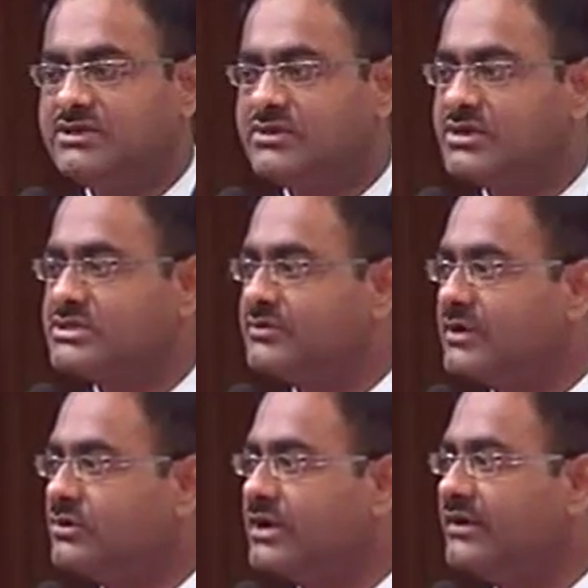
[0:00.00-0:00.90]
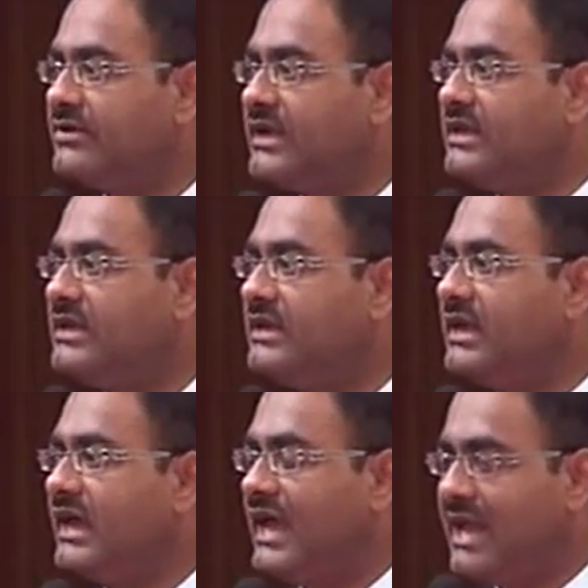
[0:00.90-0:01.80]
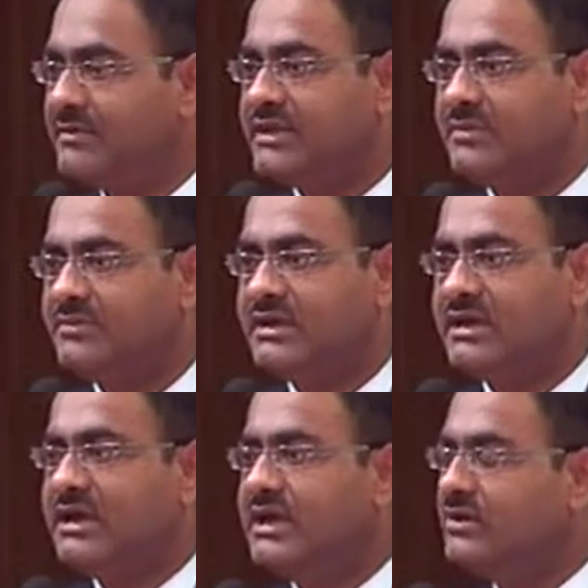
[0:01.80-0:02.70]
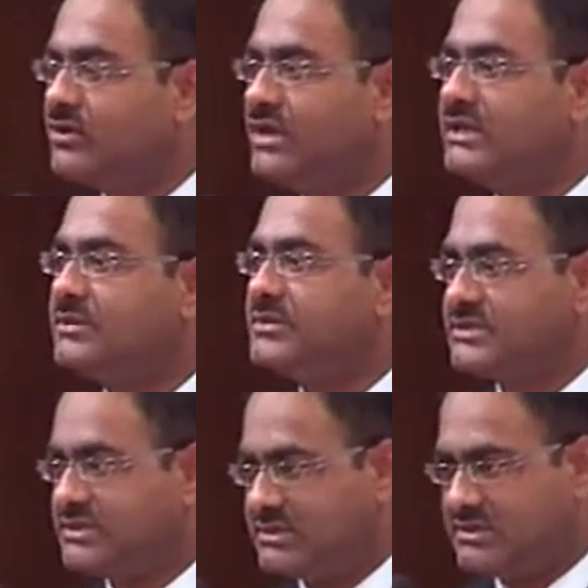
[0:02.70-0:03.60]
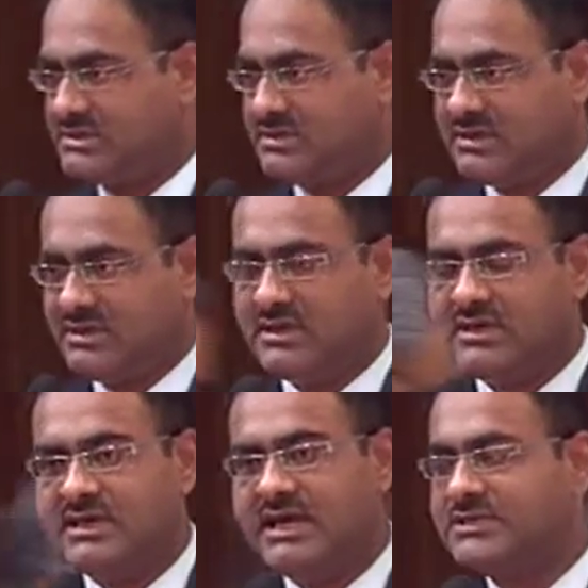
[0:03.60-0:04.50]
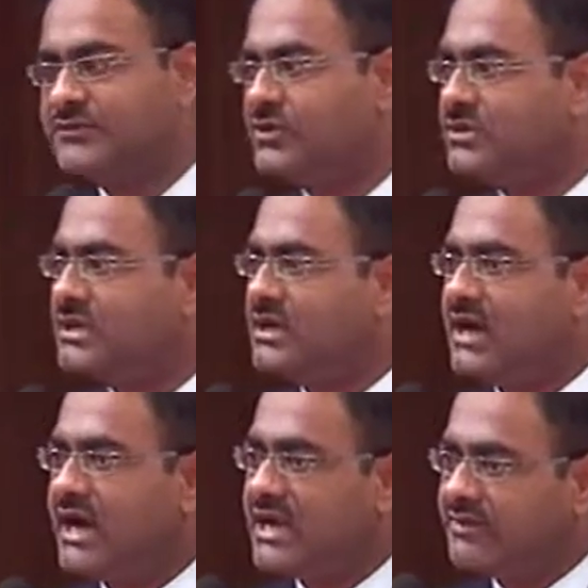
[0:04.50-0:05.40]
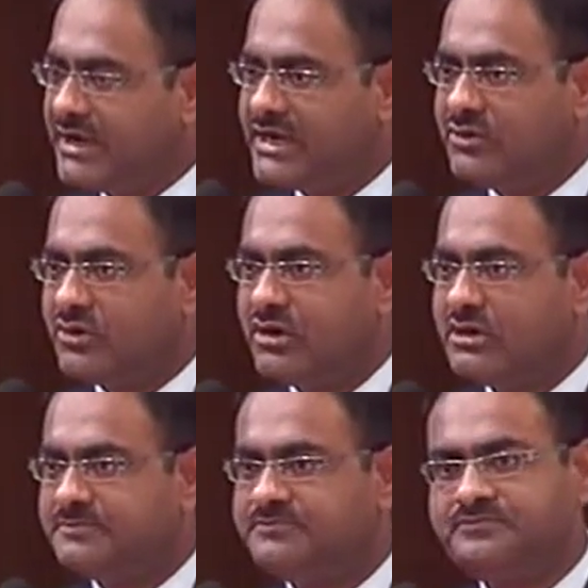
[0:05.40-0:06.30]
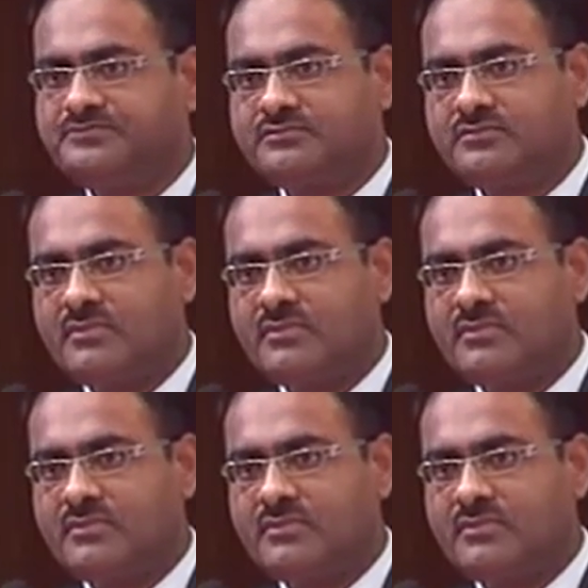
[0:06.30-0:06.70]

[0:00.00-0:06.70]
across the world who can really help them in growing their businesses. Henceforth, I invite you all,